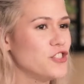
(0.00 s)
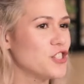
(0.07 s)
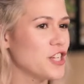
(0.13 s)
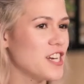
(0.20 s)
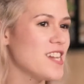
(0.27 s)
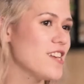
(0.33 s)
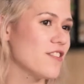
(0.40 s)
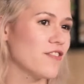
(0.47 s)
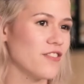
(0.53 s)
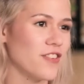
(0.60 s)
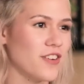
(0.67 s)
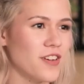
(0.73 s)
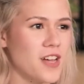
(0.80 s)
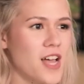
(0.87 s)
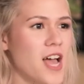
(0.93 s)
Genièvre,
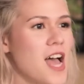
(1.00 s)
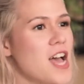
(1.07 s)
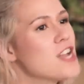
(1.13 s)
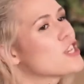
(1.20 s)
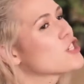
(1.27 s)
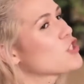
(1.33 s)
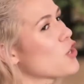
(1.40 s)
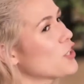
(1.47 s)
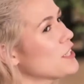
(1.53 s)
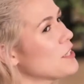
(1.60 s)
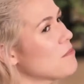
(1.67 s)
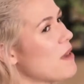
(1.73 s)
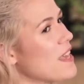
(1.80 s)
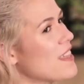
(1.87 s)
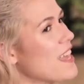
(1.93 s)

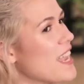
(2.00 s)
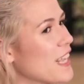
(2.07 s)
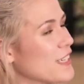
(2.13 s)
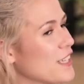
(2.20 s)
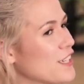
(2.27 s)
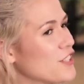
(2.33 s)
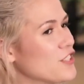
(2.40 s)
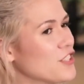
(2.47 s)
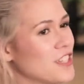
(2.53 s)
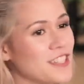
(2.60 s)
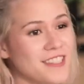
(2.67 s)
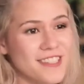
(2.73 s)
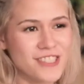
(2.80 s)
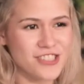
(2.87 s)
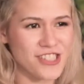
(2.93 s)
shortened by the English
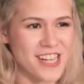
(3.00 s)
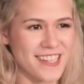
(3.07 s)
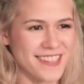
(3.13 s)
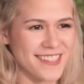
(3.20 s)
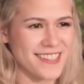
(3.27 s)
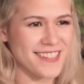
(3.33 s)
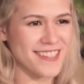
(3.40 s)
to gin.